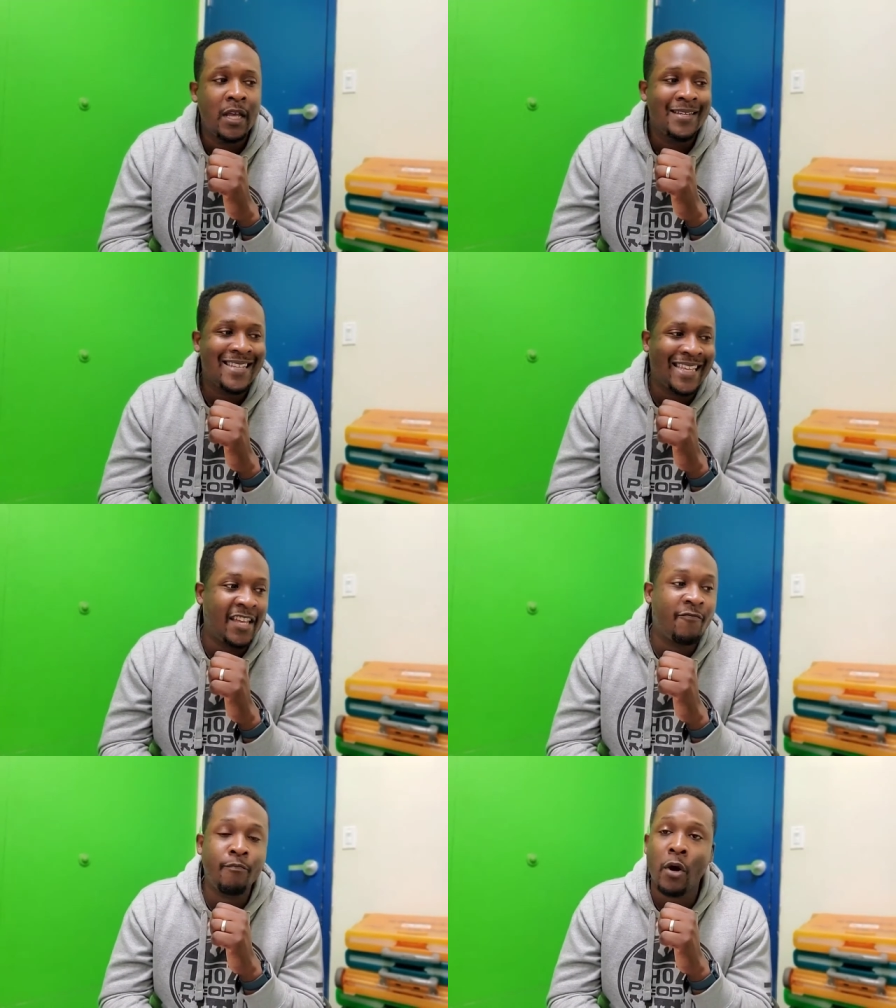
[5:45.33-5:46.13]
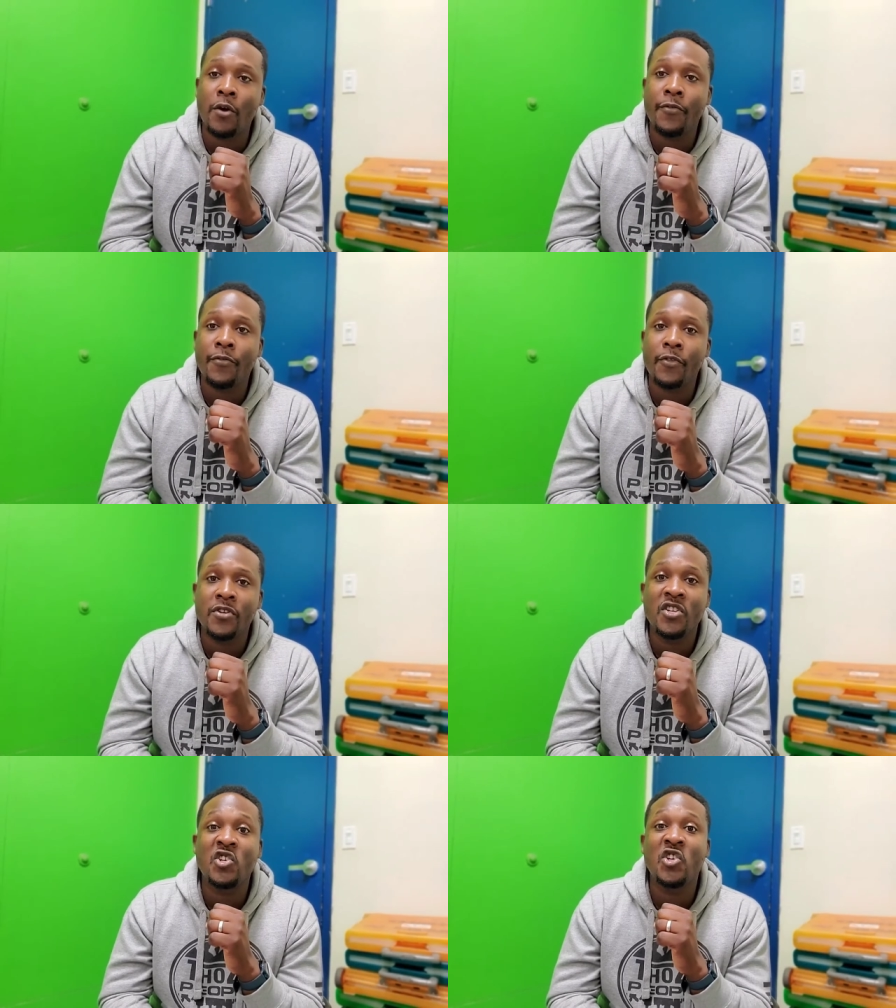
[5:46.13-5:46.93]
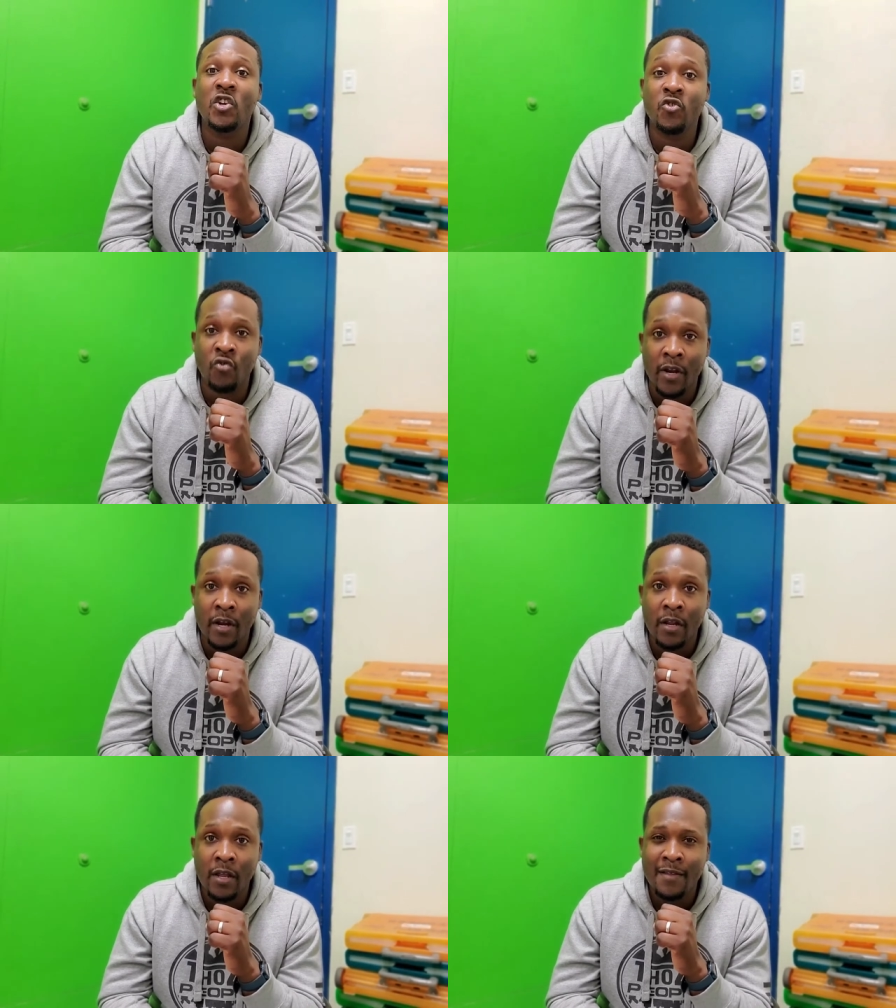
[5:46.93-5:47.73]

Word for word: to give birth to children